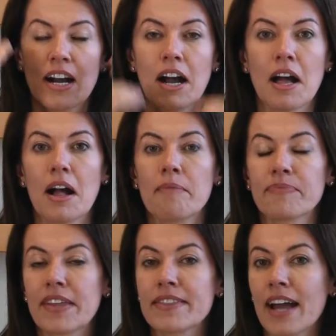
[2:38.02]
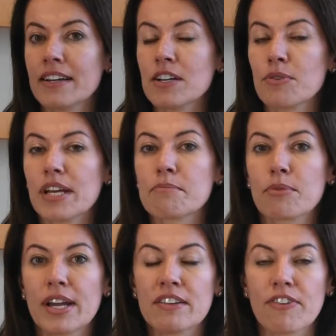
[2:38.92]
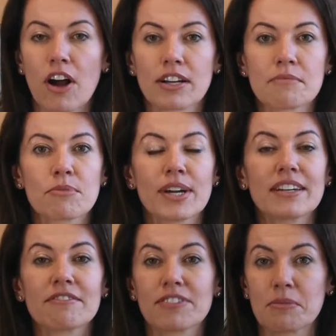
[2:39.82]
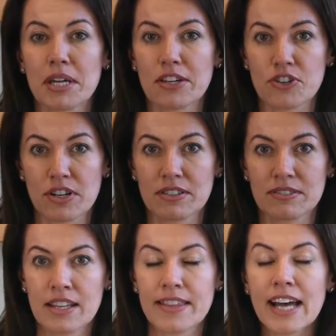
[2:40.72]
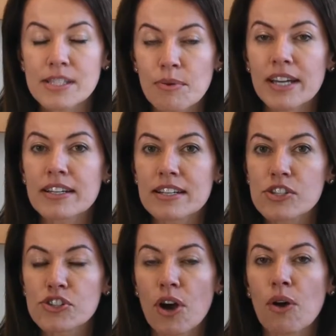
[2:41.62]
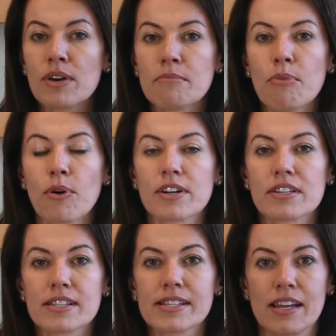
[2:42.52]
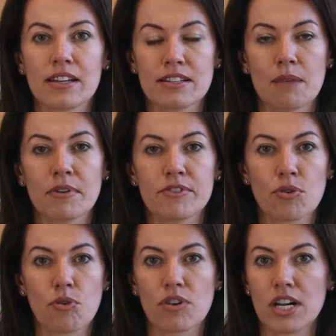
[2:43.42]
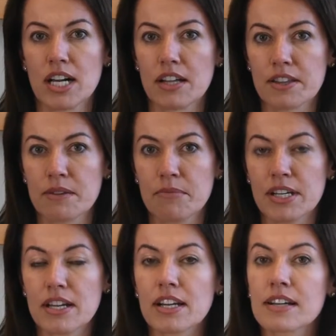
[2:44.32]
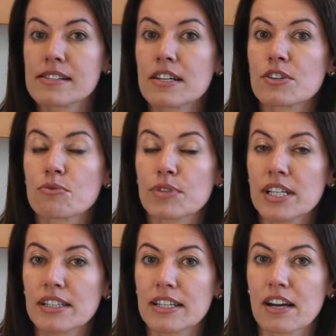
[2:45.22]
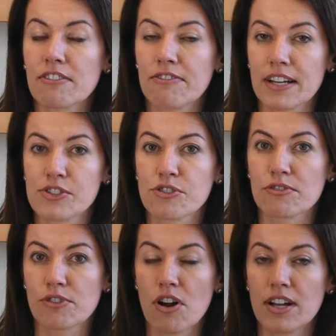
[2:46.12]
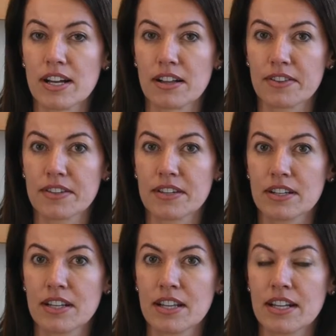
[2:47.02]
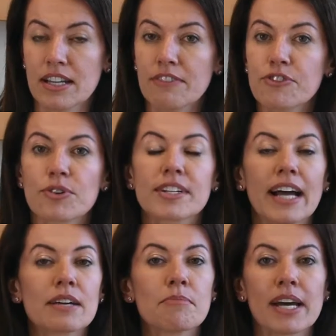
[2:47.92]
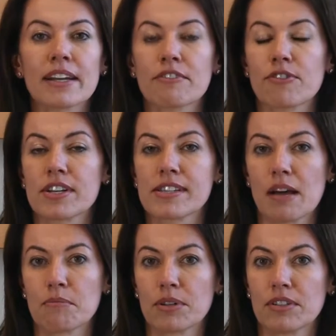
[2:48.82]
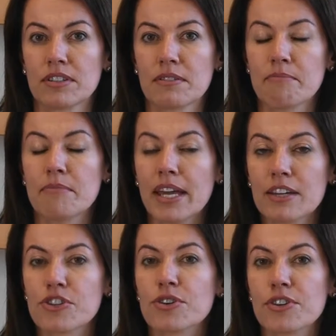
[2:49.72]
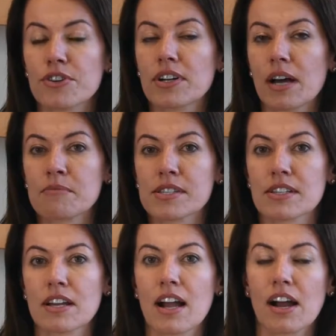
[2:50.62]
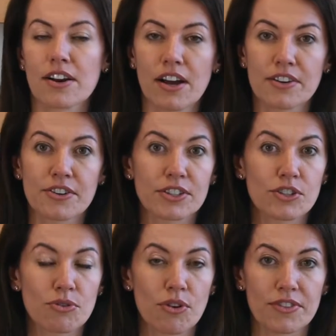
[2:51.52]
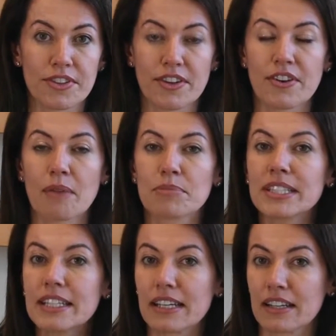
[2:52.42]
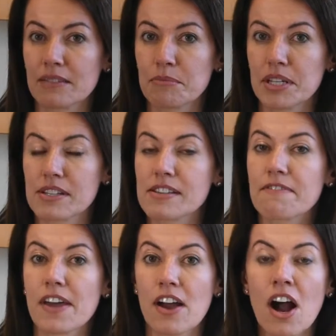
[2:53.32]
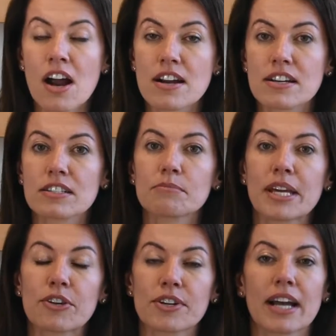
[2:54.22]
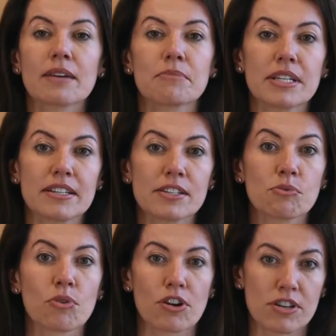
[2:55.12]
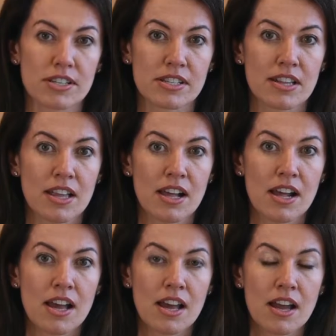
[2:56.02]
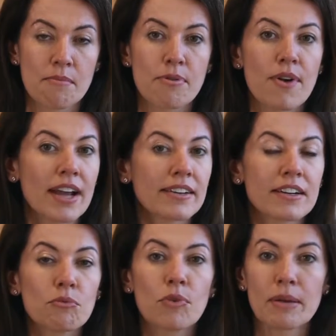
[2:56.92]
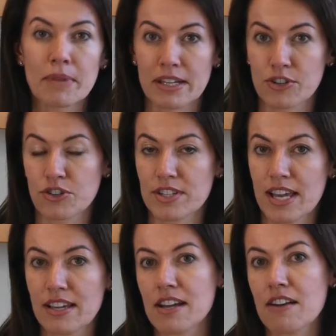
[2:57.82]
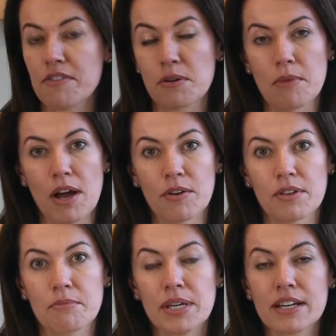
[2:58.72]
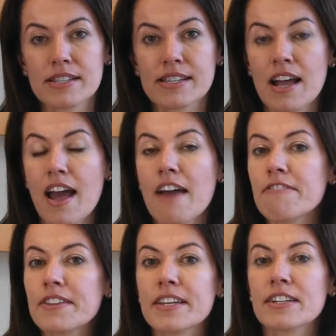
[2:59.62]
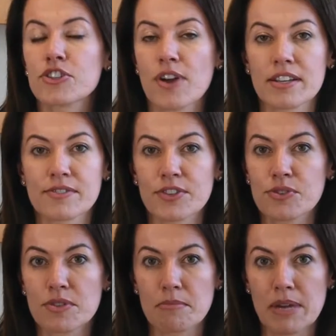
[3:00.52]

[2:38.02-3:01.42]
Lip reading: And that can create brain fog and brain inflammation. That's why it is so important to stay on top of your oral health, because it really affects your overall health. If you're diabetic, for example, make sure your gums are under control, that they're not bleeding, because if they are, it'll make your diabetes worse. Pregnant women should take care of their mouth because everything transfers to the